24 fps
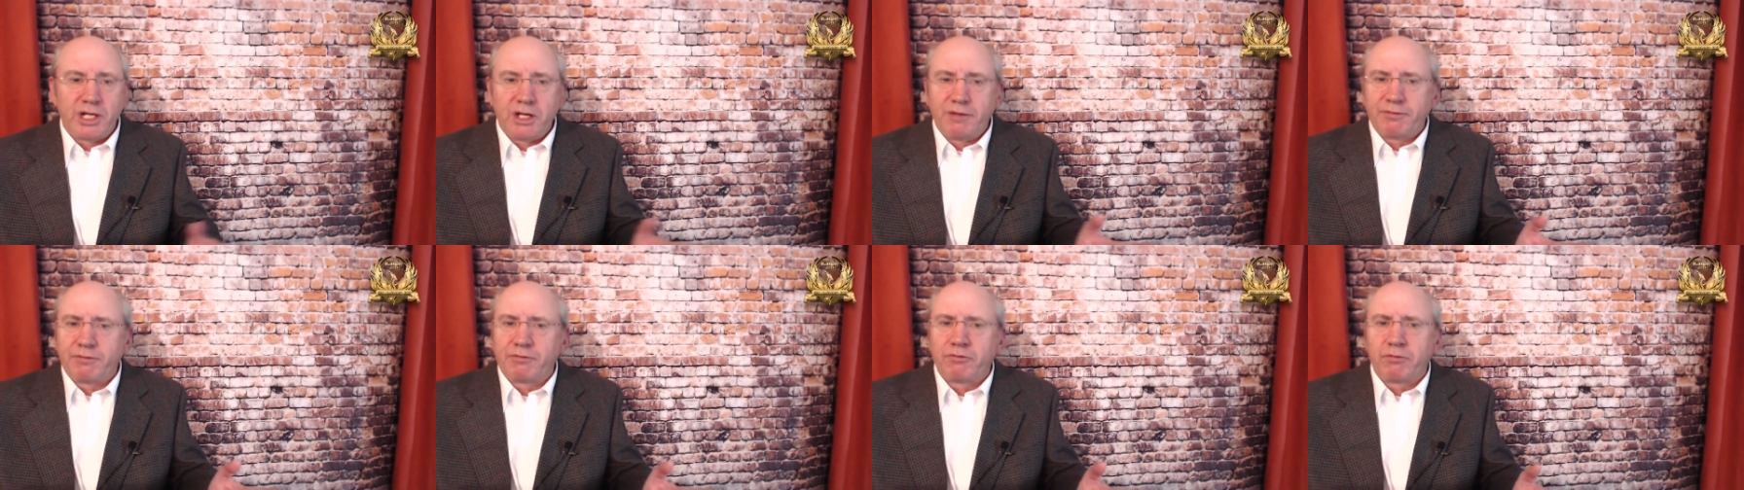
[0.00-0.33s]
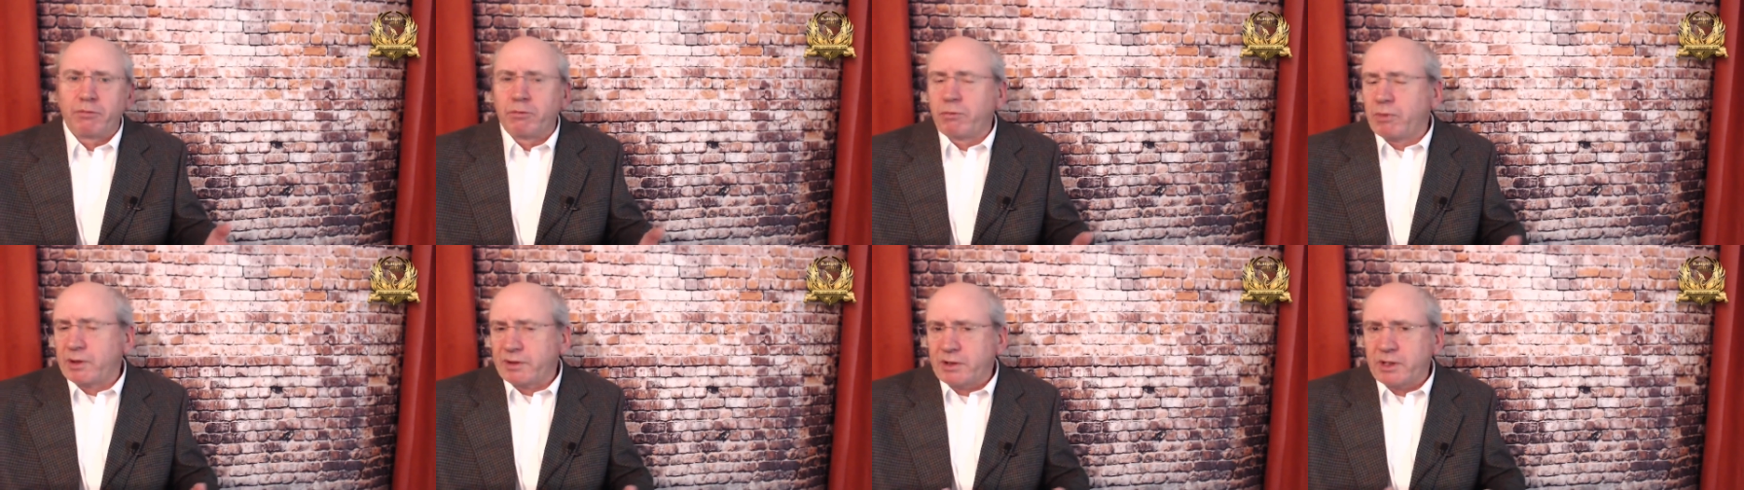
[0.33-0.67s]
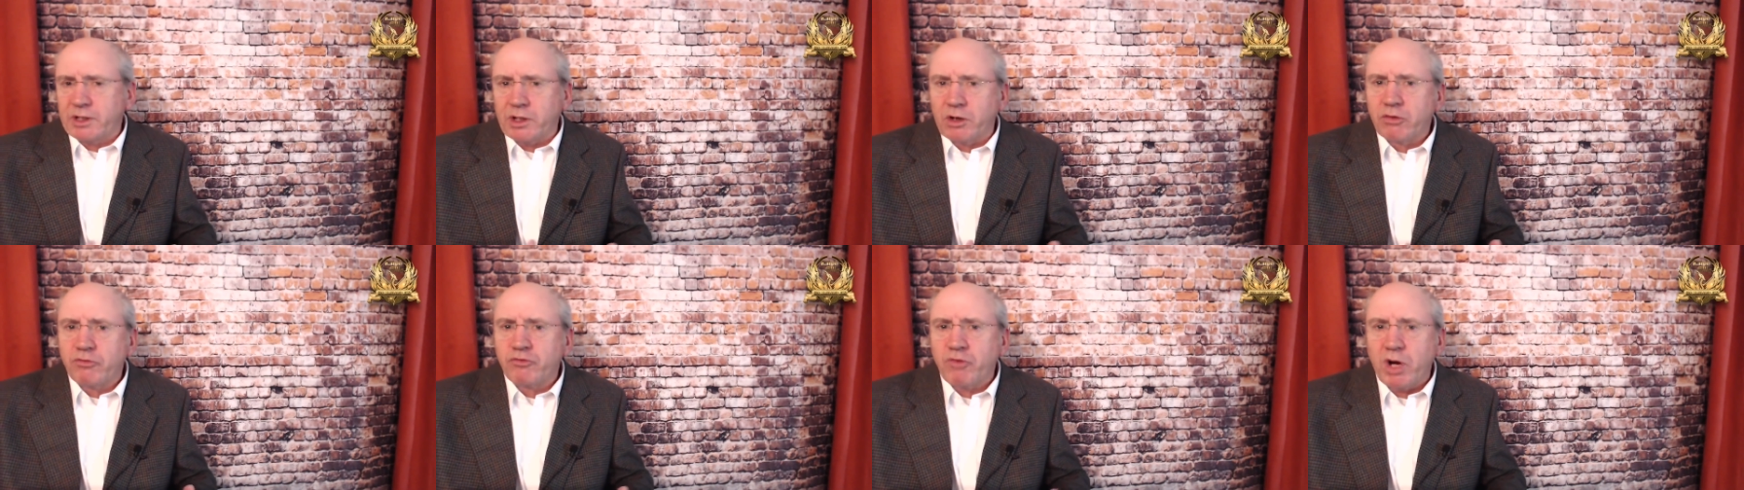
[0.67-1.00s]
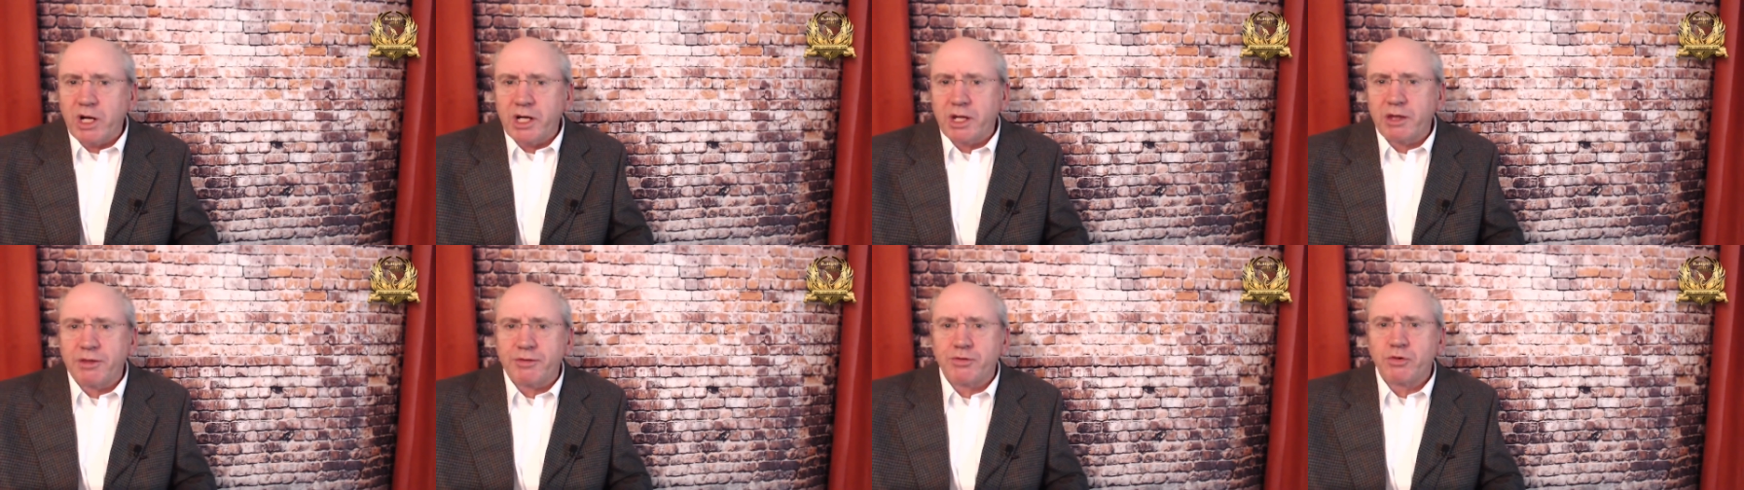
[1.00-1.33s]
even you know
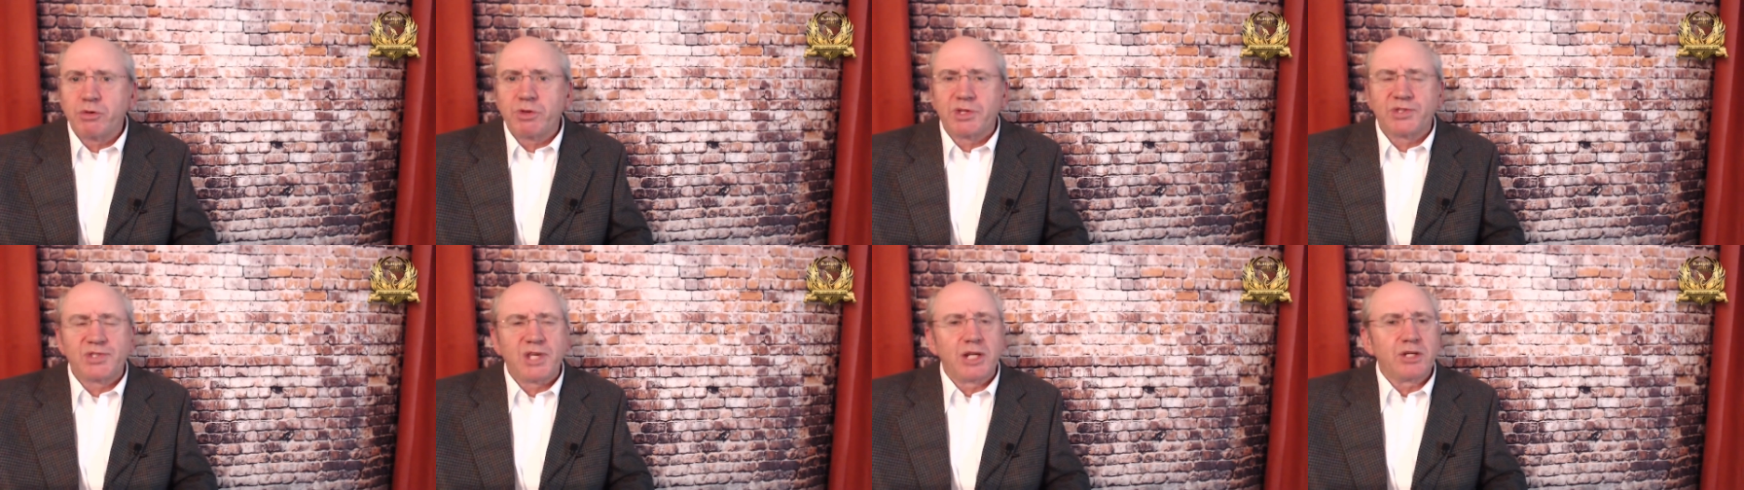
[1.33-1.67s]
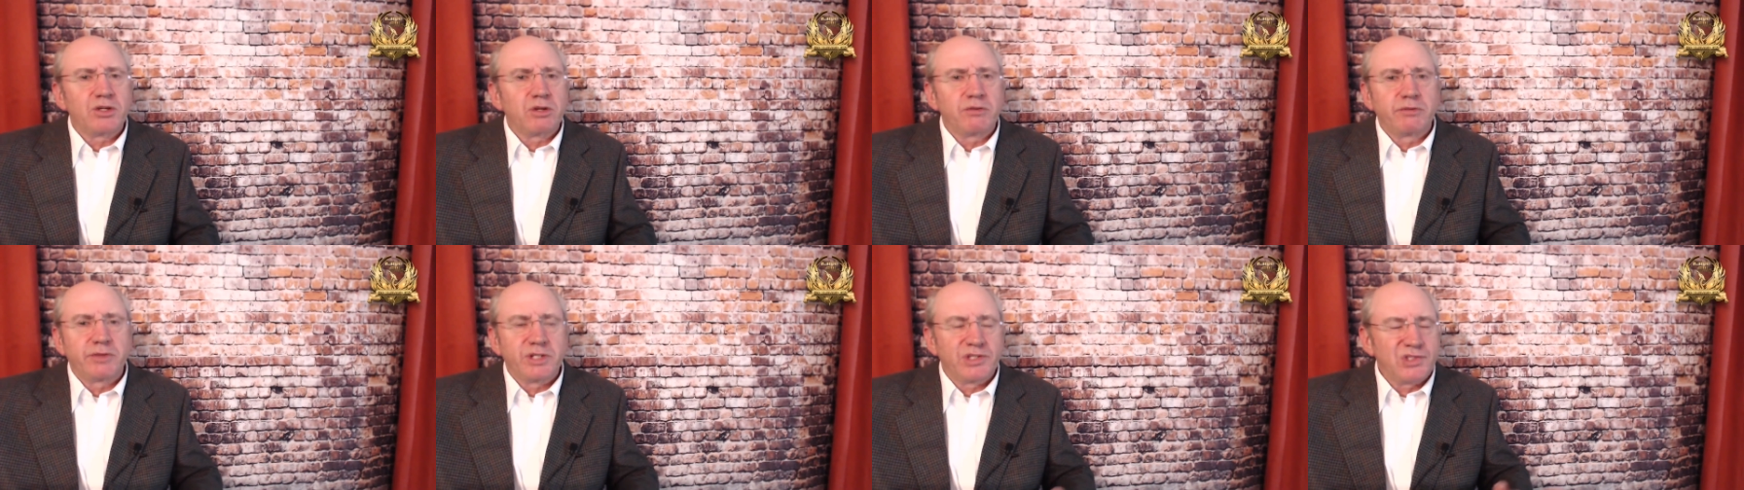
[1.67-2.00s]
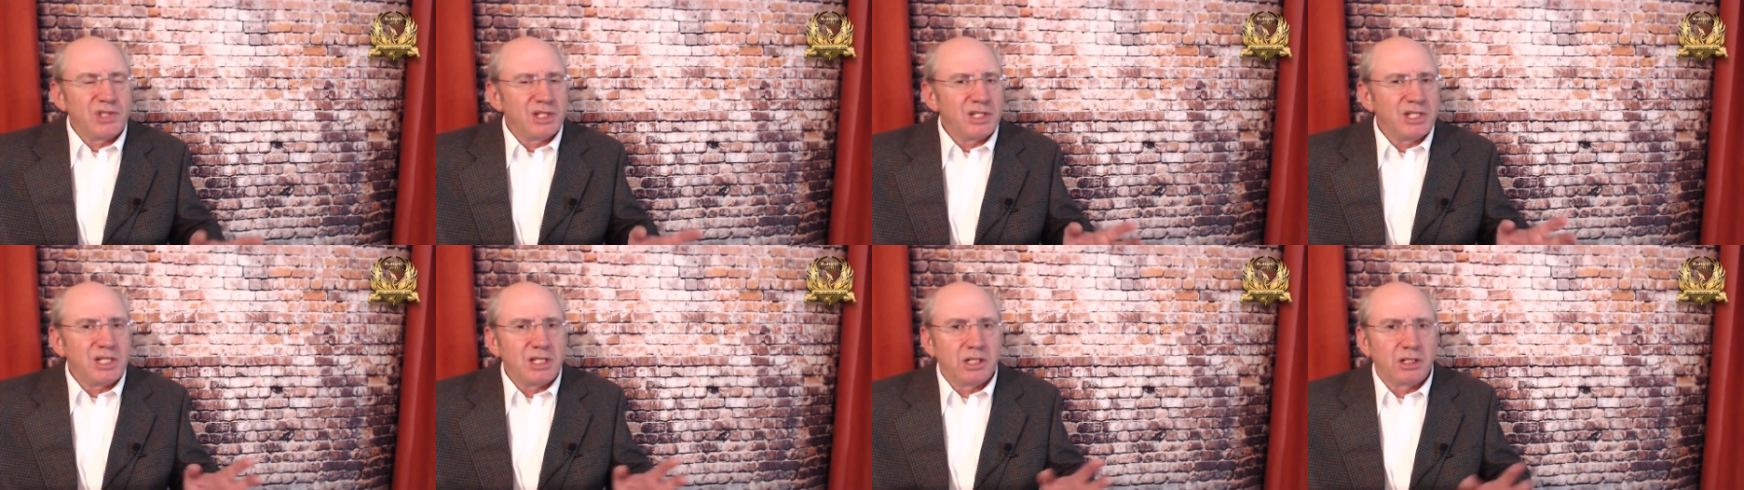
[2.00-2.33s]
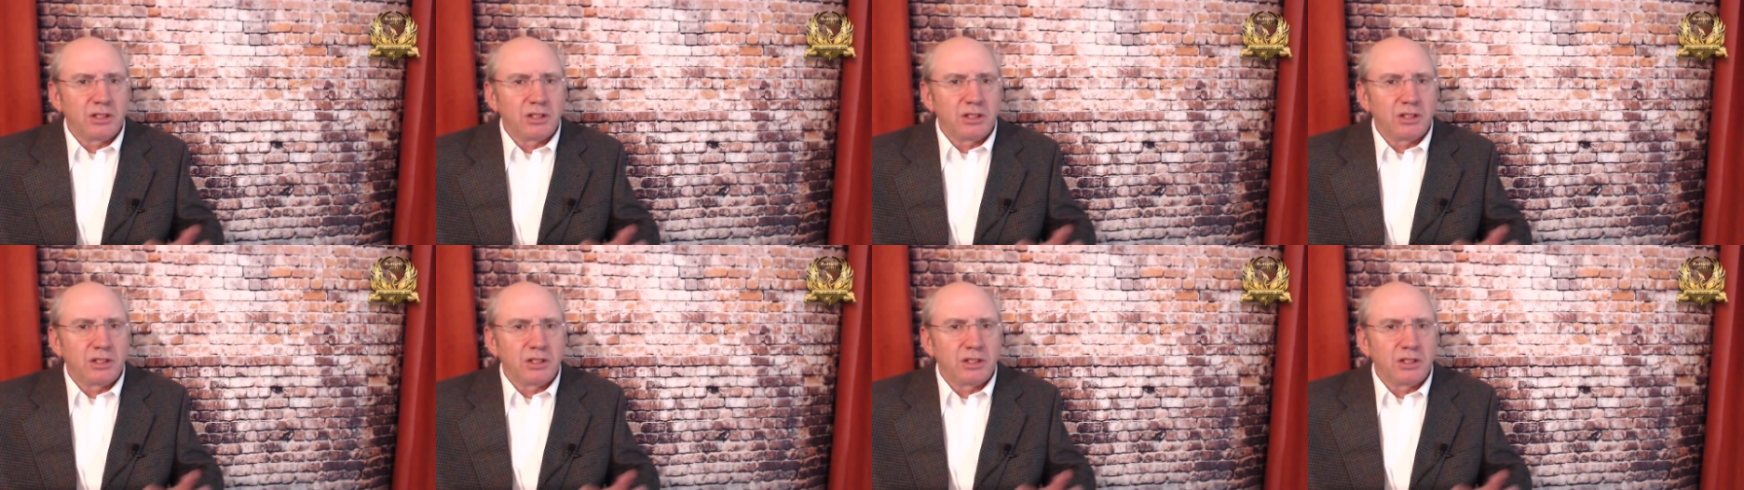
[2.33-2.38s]
running through the center of a city